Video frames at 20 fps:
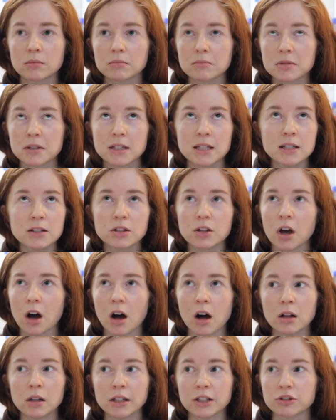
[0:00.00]
since
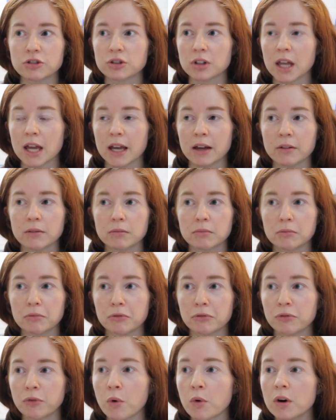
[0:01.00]
college, like
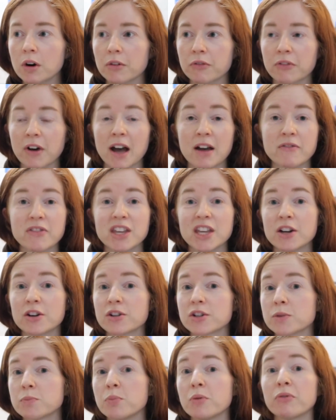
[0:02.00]
4 or 5
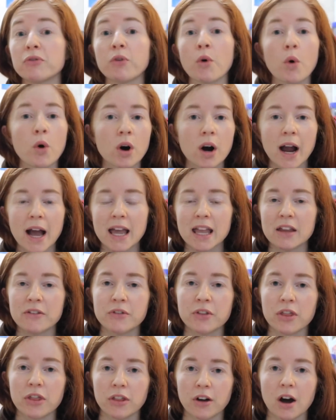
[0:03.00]
years before I
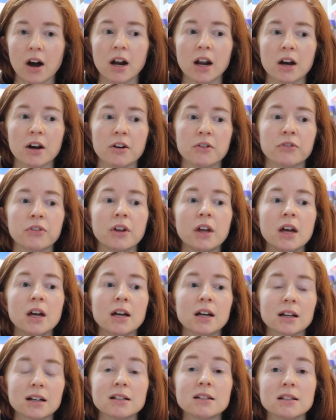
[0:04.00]
even thought of
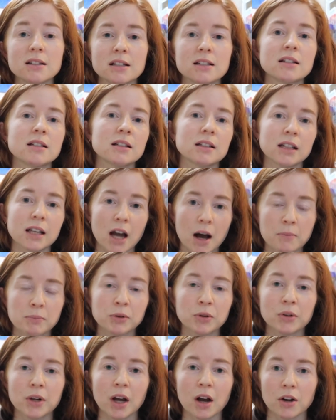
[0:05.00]
consistently
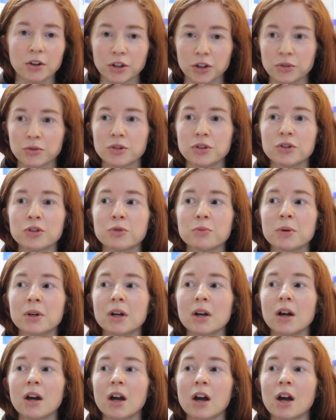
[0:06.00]
uploading on YouTube